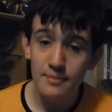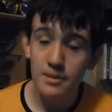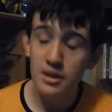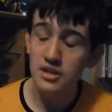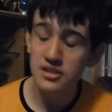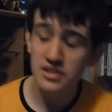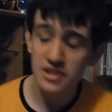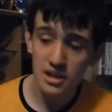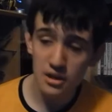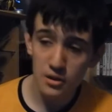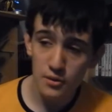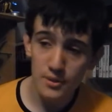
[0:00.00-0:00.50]

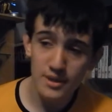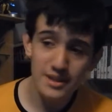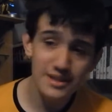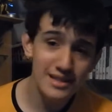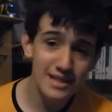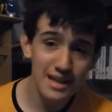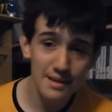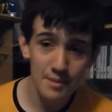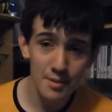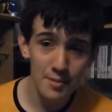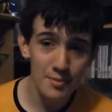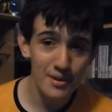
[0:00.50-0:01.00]
because I always
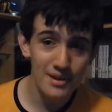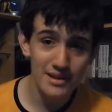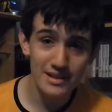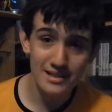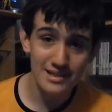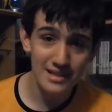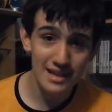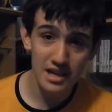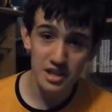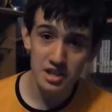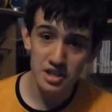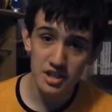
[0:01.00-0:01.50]
skip the
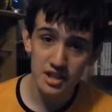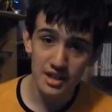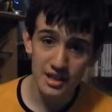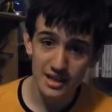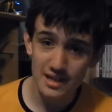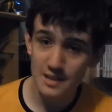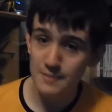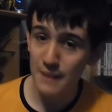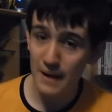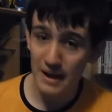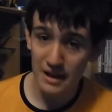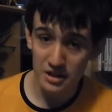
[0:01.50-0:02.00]
presentation in
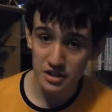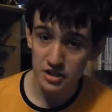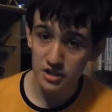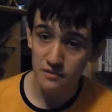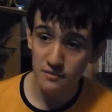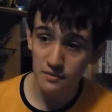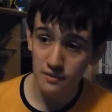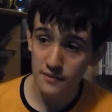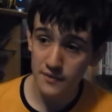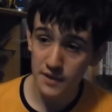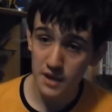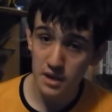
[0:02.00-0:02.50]

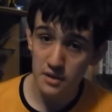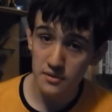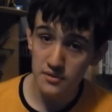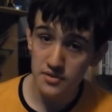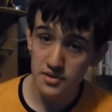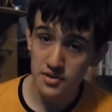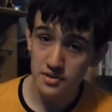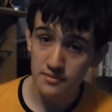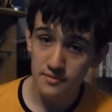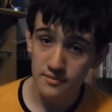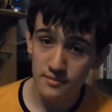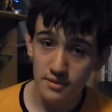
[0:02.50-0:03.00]
expansion
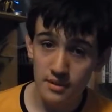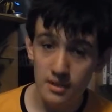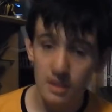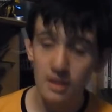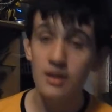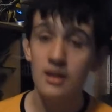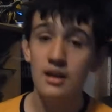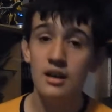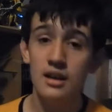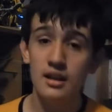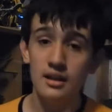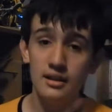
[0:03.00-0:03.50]
reviews.
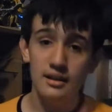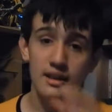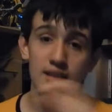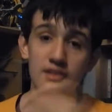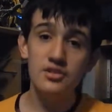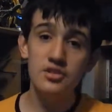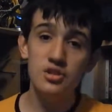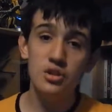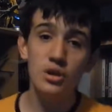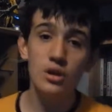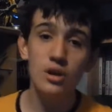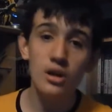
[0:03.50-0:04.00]

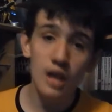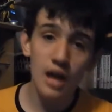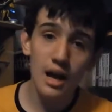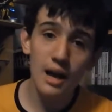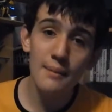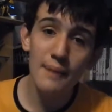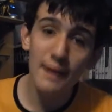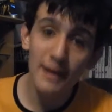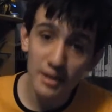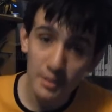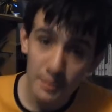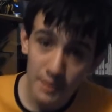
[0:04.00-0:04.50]
Let's talk
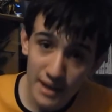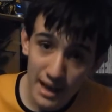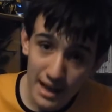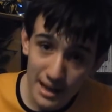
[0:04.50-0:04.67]
about the